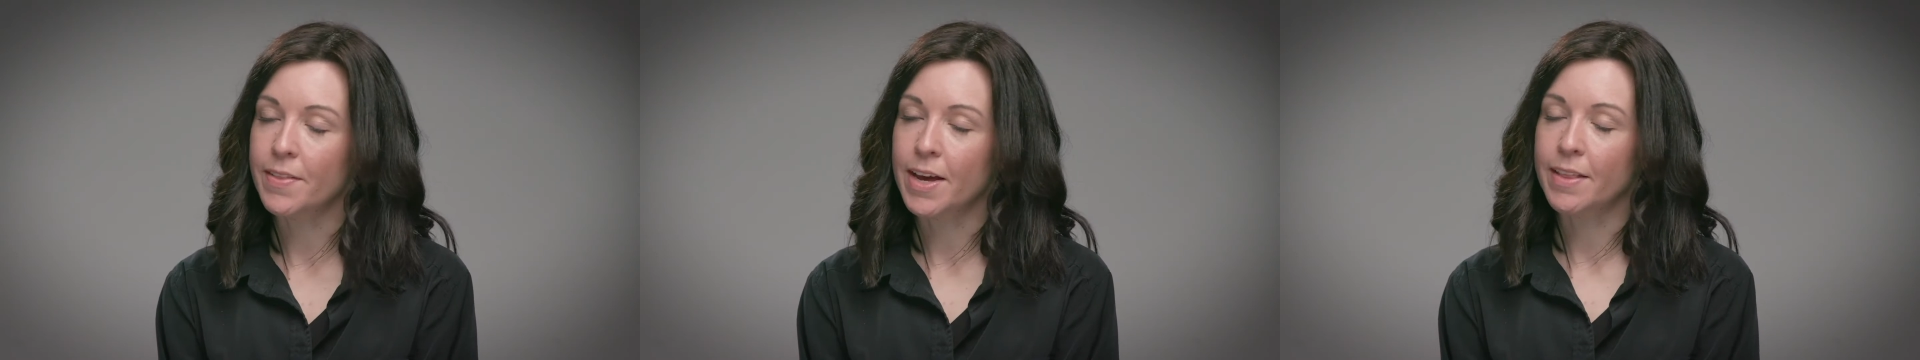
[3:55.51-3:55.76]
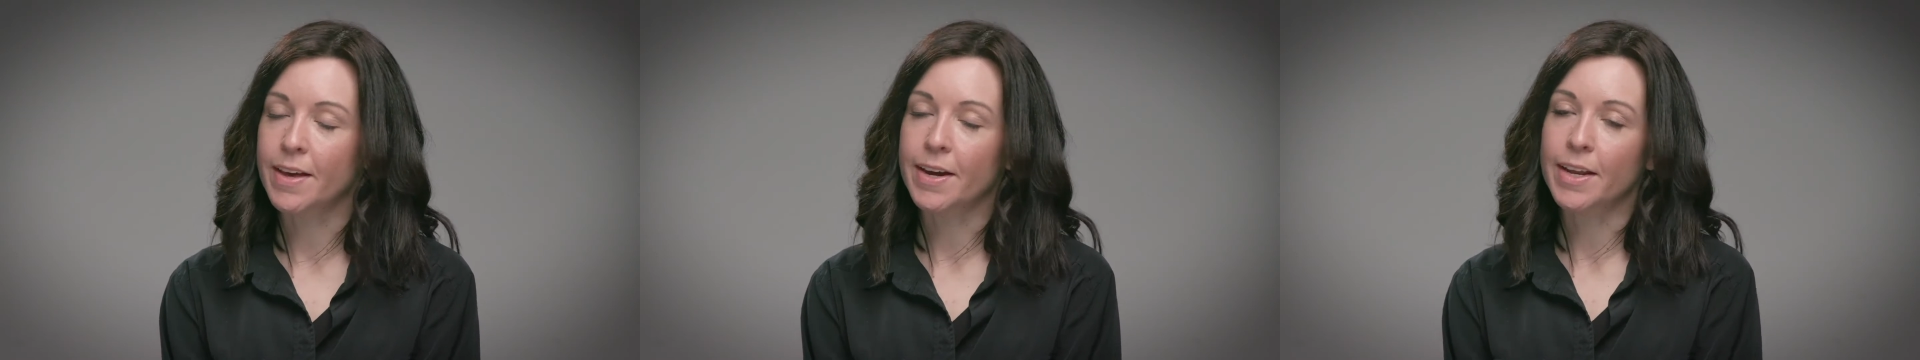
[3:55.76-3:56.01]
And
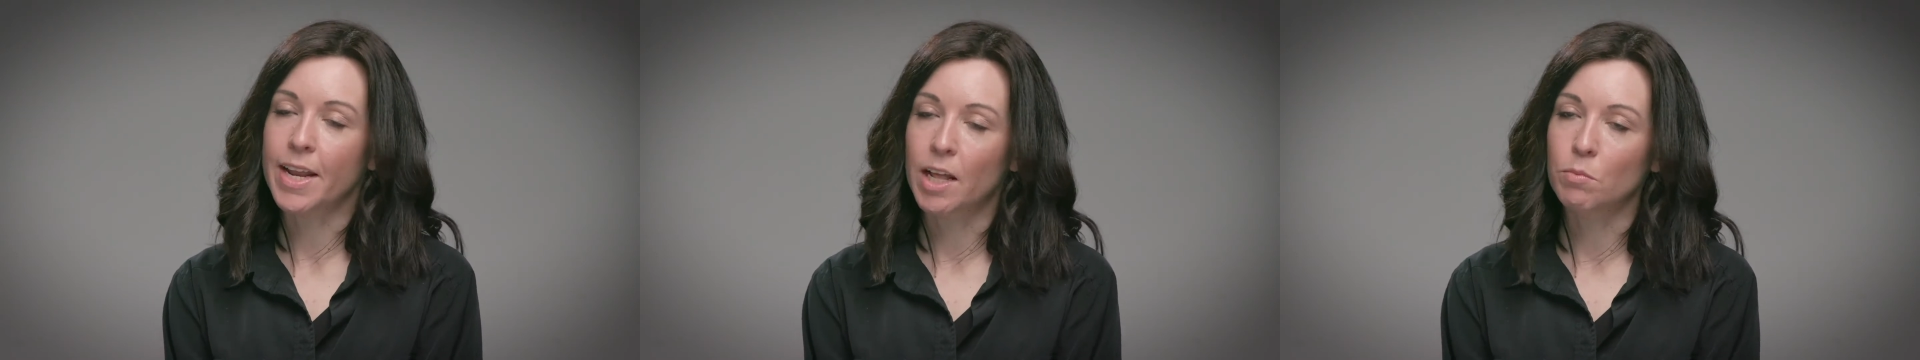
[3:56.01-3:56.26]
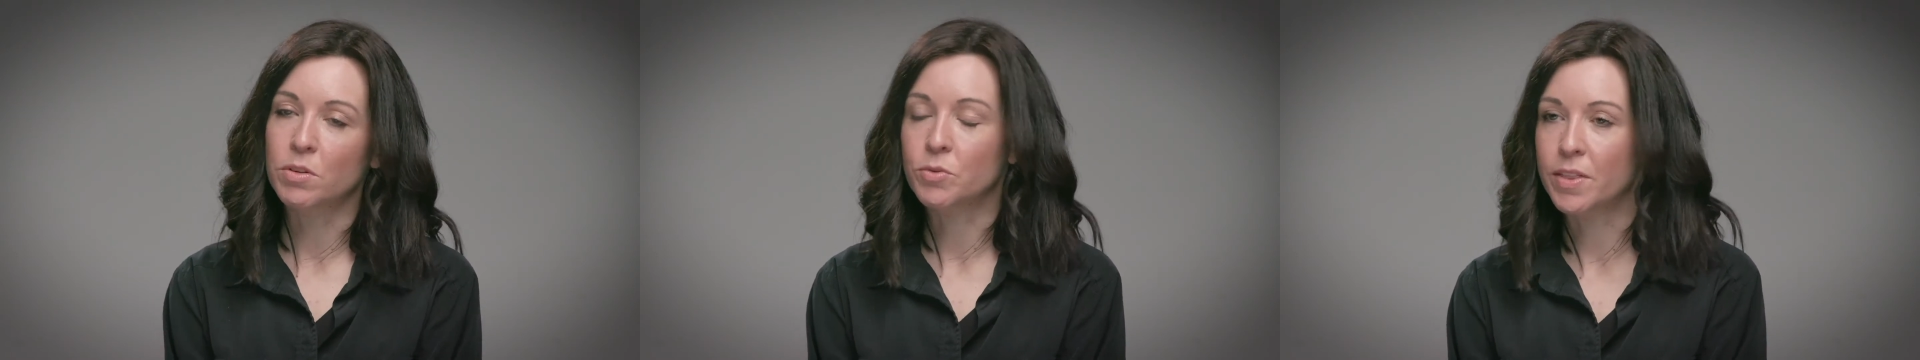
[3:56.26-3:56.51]
that can
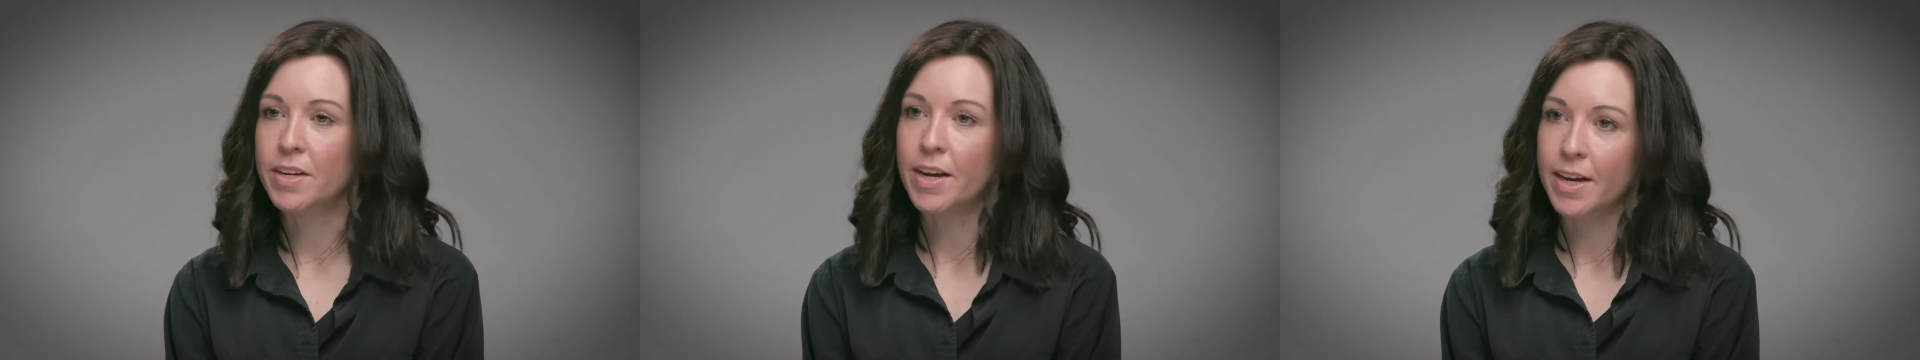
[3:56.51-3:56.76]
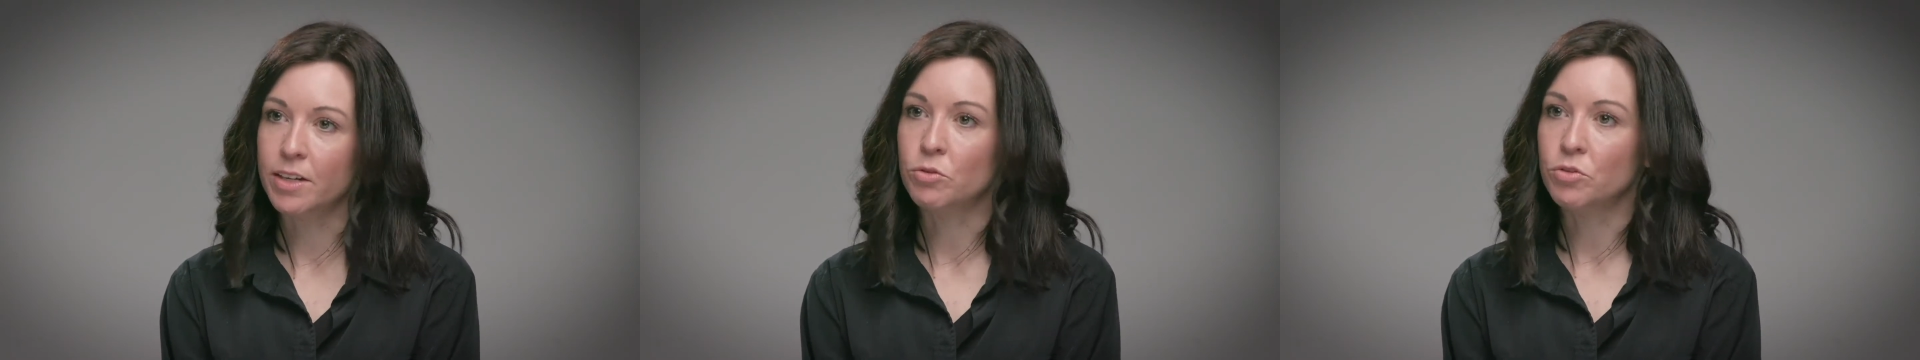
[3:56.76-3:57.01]
help us with the
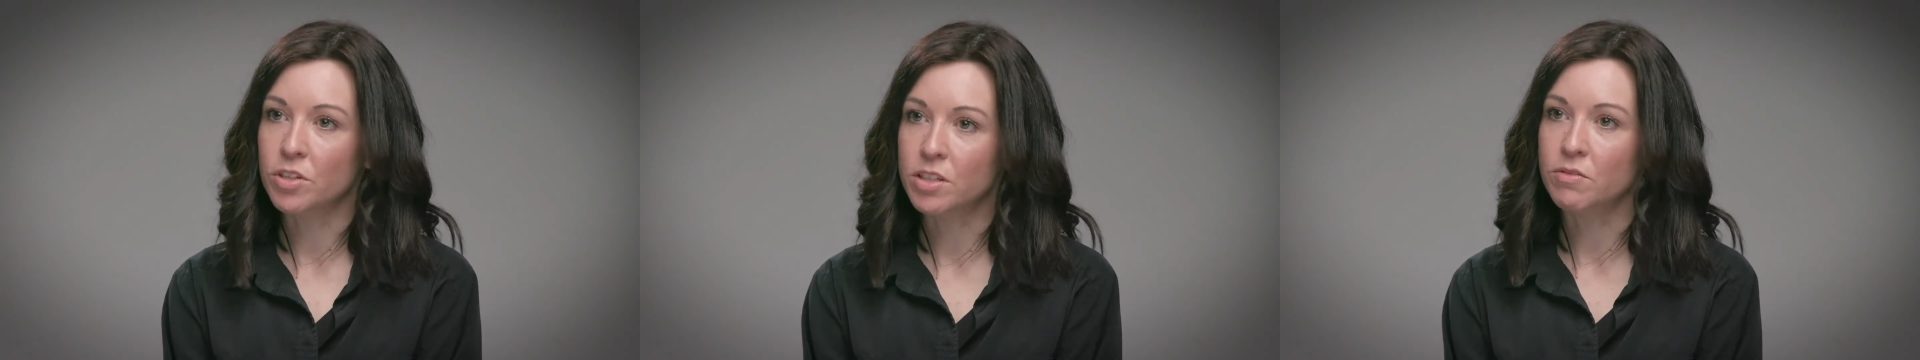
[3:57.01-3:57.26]
diagnosis.